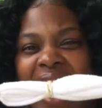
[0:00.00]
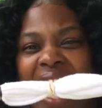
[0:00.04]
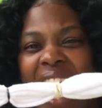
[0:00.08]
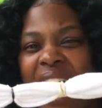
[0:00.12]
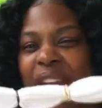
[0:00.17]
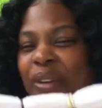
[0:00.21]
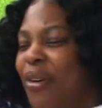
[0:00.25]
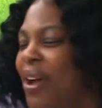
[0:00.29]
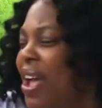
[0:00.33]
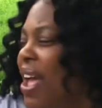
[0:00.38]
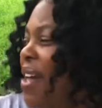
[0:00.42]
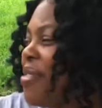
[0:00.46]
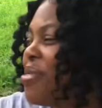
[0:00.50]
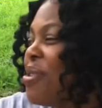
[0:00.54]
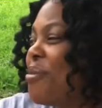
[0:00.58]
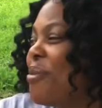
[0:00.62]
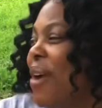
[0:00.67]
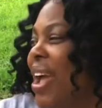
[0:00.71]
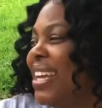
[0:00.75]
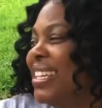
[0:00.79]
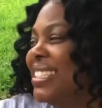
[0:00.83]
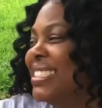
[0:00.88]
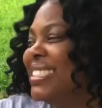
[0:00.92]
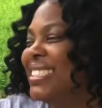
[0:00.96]
I don't have the
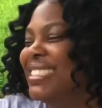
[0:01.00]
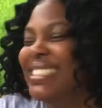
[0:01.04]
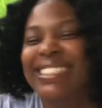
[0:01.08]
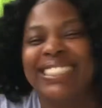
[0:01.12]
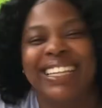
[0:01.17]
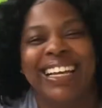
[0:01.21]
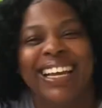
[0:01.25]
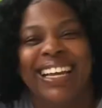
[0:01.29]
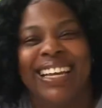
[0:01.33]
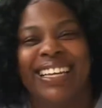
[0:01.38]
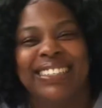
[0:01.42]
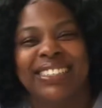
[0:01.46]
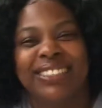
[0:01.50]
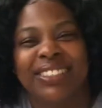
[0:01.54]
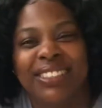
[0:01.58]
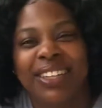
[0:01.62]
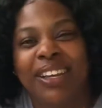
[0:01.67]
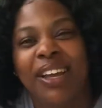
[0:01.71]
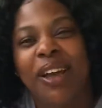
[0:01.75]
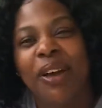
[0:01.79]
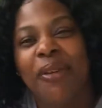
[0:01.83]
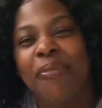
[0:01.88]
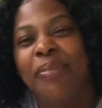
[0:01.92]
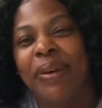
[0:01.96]
right to judge.
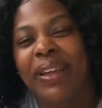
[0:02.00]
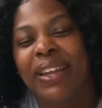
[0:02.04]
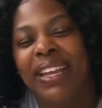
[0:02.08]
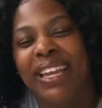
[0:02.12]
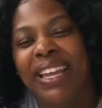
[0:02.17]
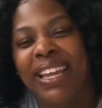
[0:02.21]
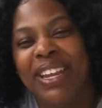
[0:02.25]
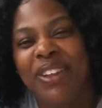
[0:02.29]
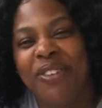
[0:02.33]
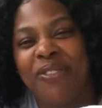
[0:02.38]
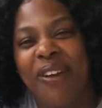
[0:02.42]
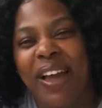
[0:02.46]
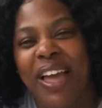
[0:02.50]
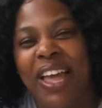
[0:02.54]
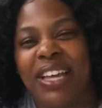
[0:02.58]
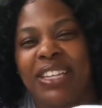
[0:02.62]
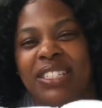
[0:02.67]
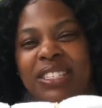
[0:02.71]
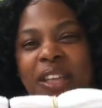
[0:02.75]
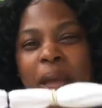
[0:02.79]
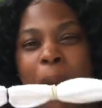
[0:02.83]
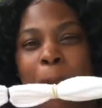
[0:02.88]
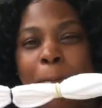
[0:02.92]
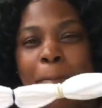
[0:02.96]
But anyways,
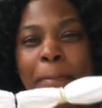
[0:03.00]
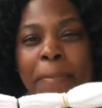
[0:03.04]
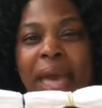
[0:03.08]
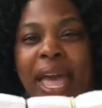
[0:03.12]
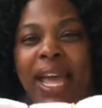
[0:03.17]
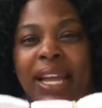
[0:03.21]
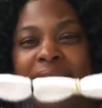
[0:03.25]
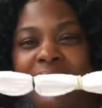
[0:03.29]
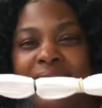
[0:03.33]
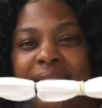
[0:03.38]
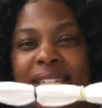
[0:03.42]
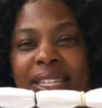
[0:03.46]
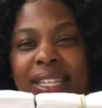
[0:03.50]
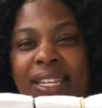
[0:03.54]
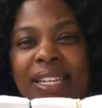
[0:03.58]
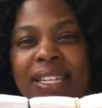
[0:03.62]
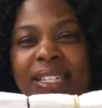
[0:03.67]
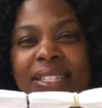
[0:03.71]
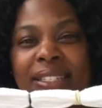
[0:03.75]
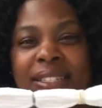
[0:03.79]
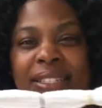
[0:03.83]
back to this.